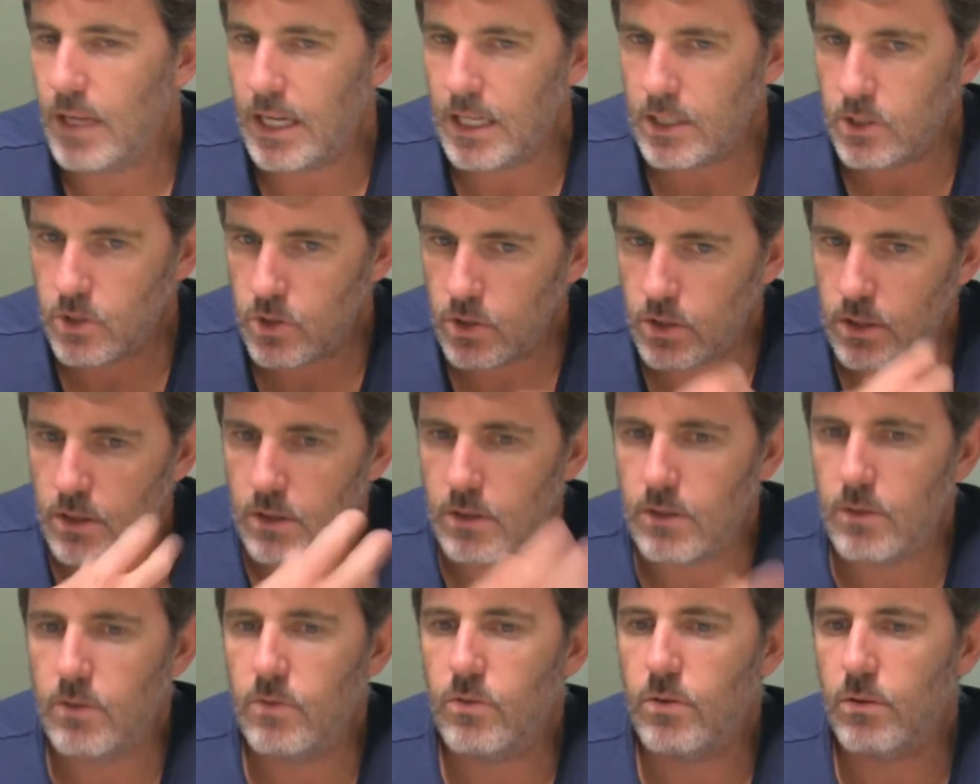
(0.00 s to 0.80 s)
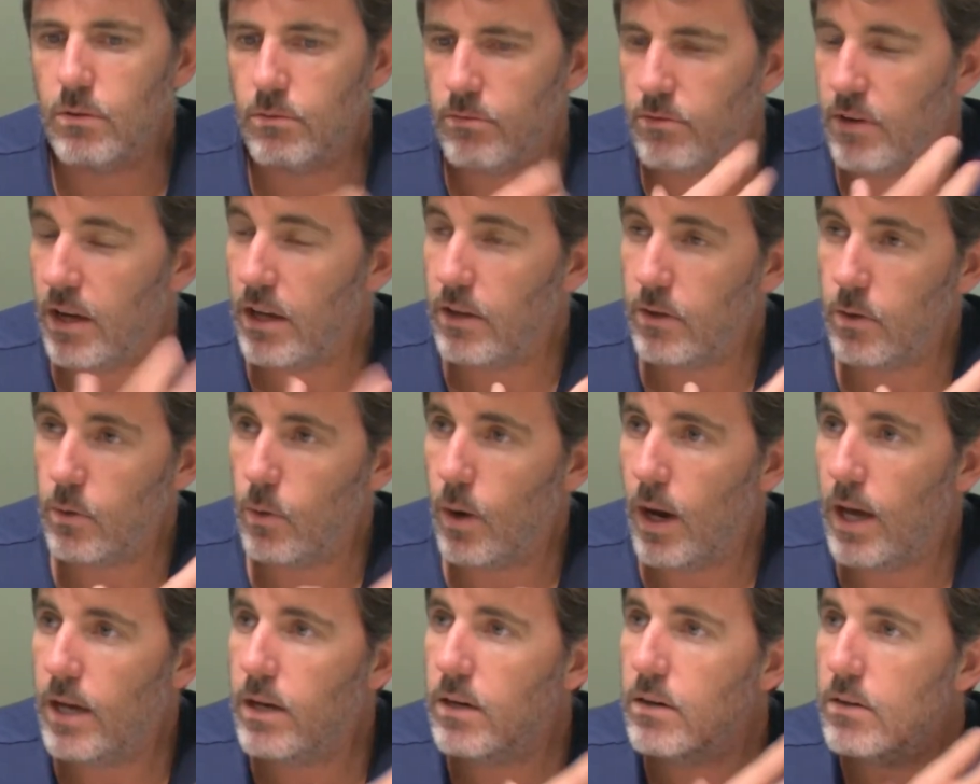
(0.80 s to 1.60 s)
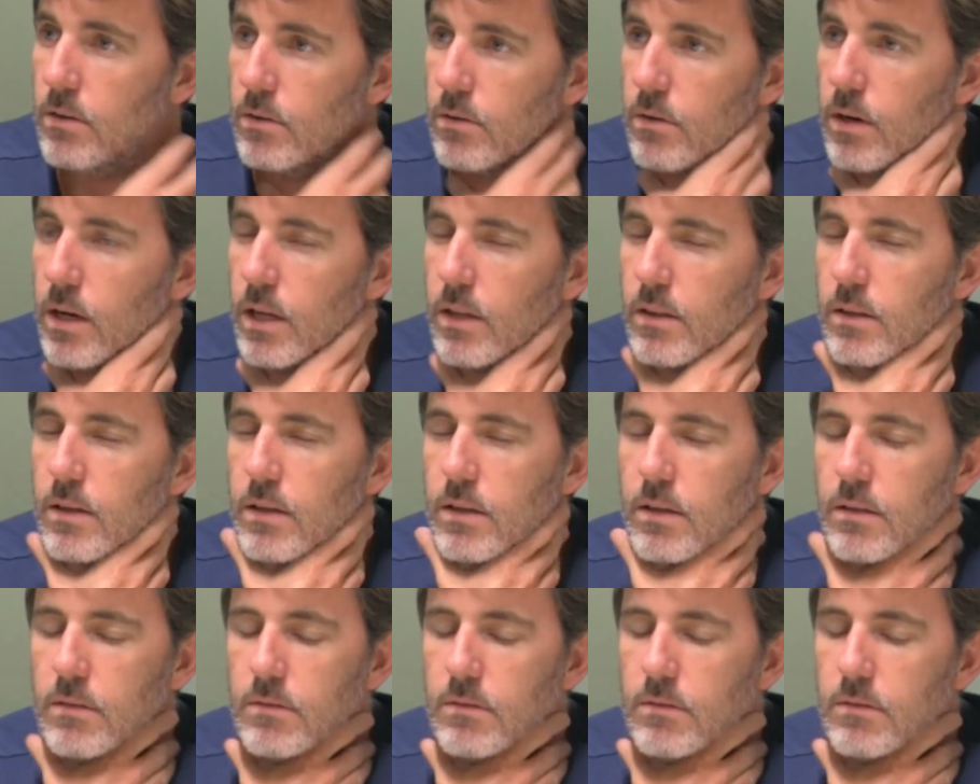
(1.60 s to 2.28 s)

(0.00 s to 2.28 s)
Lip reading: extra sort of value added around